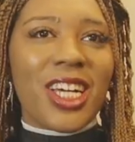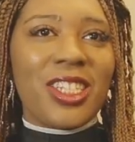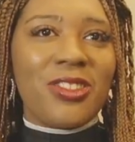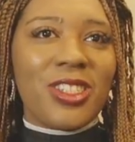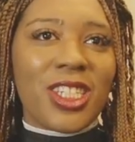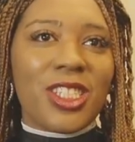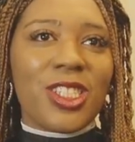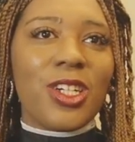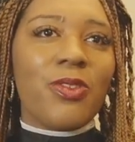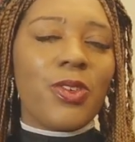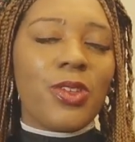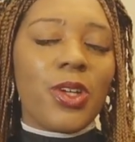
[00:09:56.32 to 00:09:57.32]
I do is I
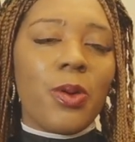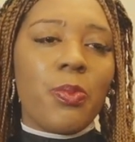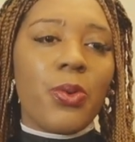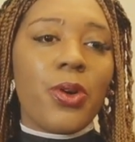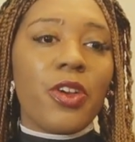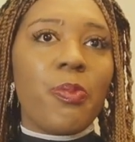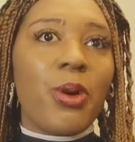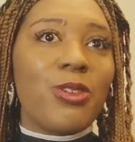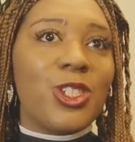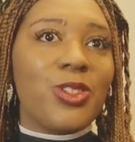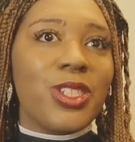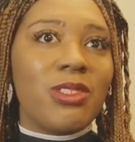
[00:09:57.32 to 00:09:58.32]
serve on the board of
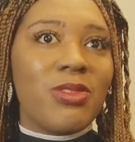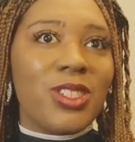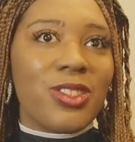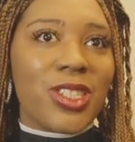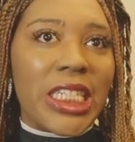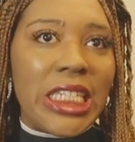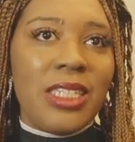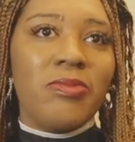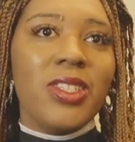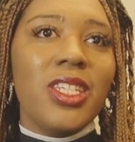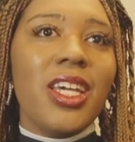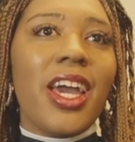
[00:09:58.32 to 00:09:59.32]
Pro-Choice Missouri,
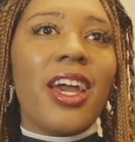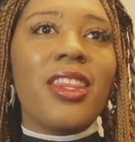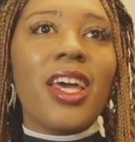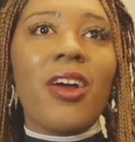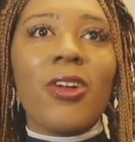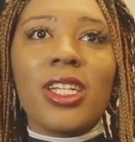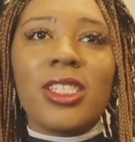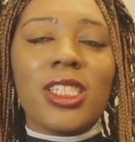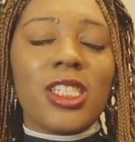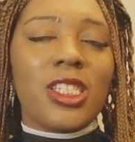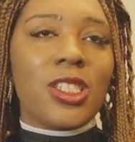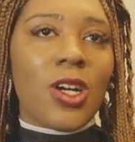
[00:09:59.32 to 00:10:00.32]
and that
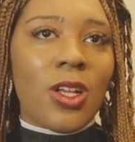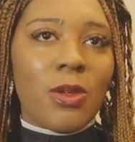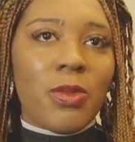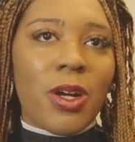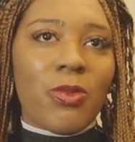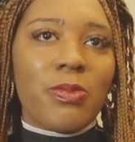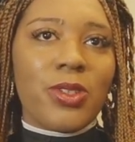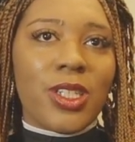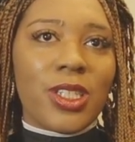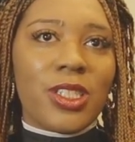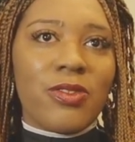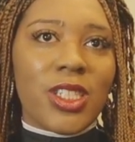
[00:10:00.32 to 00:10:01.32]
organization is all about
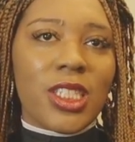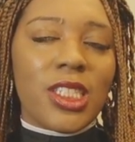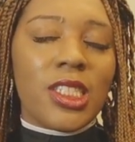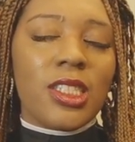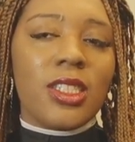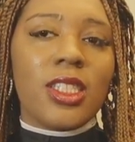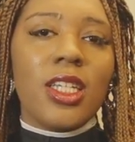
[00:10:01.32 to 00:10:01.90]
reproductive justice.